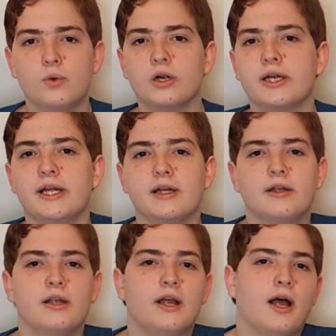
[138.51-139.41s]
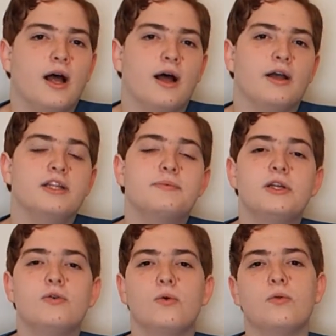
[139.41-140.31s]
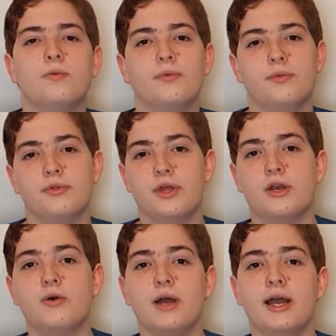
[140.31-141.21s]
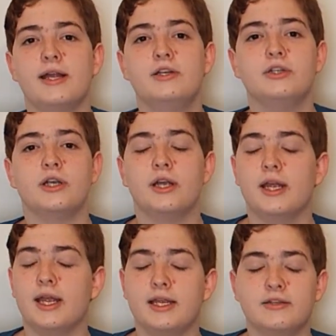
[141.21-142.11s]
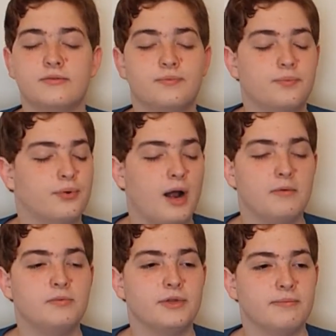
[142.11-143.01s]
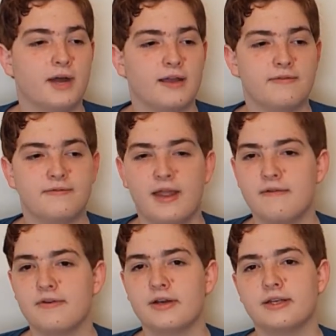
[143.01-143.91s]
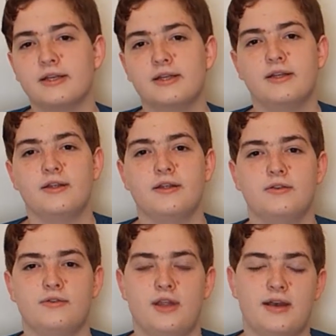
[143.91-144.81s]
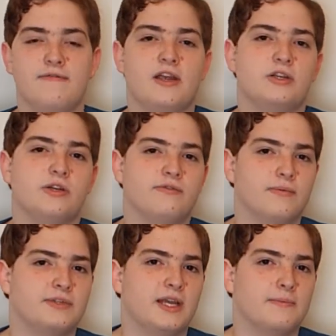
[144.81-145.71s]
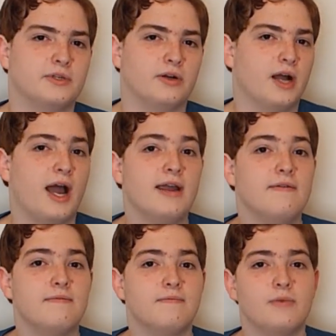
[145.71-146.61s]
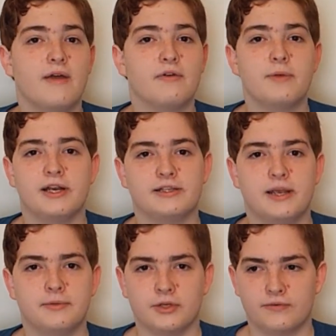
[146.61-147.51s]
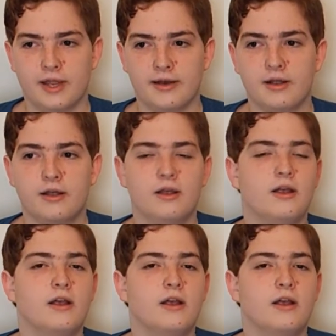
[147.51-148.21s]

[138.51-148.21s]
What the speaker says: working. It's pretty cool. The Note Edge is probably my favorite innovation from Samsung. I have never been a Samsung fan.